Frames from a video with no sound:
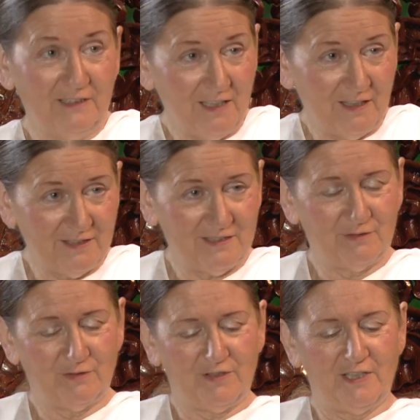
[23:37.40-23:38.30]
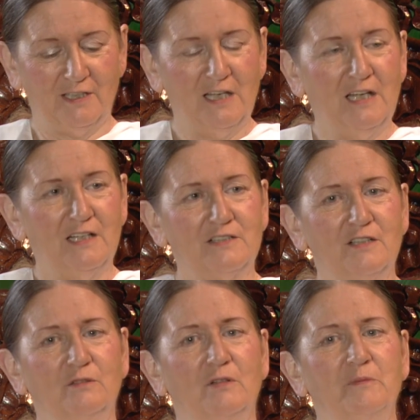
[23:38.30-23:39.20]
Yeah, this sort of thing. Yeah.
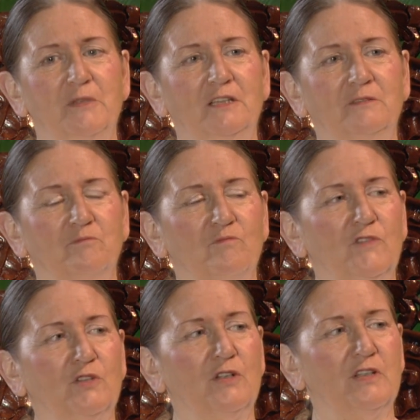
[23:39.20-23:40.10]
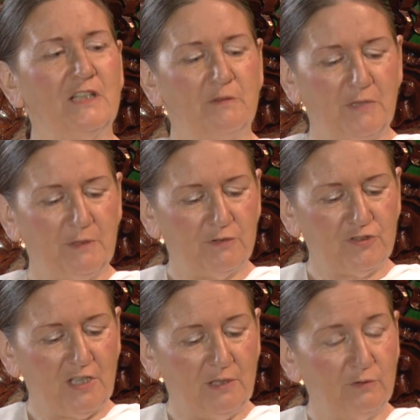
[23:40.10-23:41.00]
So, and then people
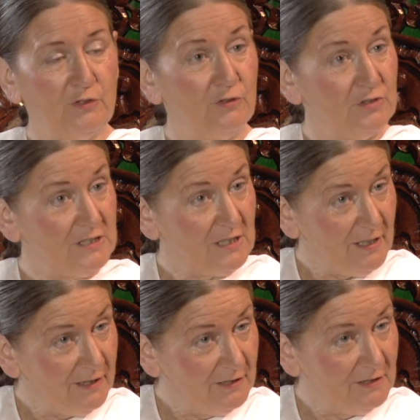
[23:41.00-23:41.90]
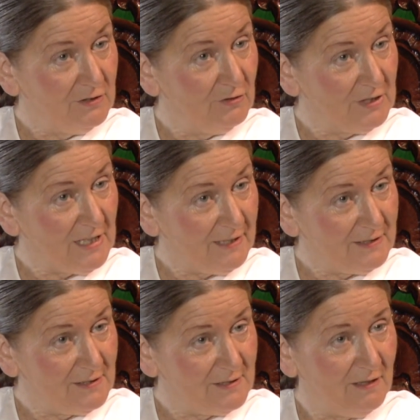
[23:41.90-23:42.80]
say, well, you've got to diet, you've got to
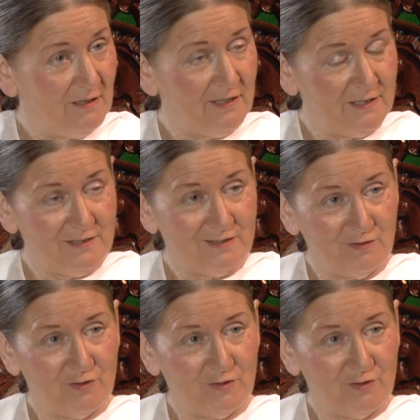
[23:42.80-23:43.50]
exercise,